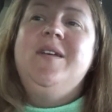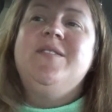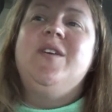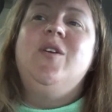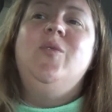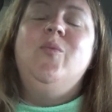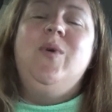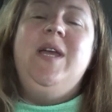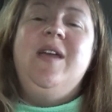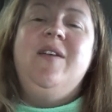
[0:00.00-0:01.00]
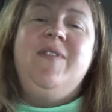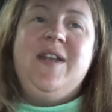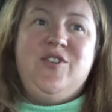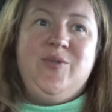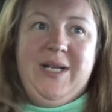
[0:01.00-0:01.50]
So we
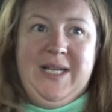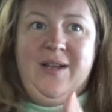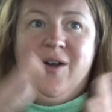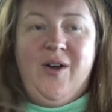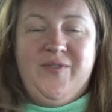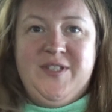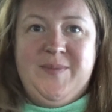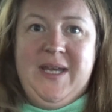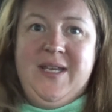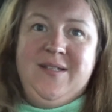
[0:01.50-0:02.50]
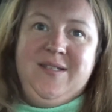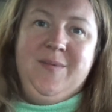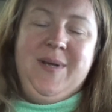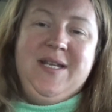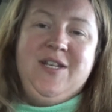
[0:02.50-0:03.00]
eventually, after speaking to
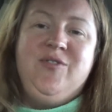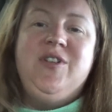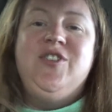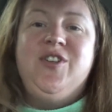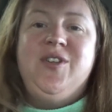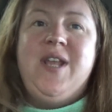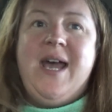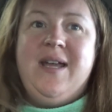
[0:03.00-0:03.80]
the paediatrician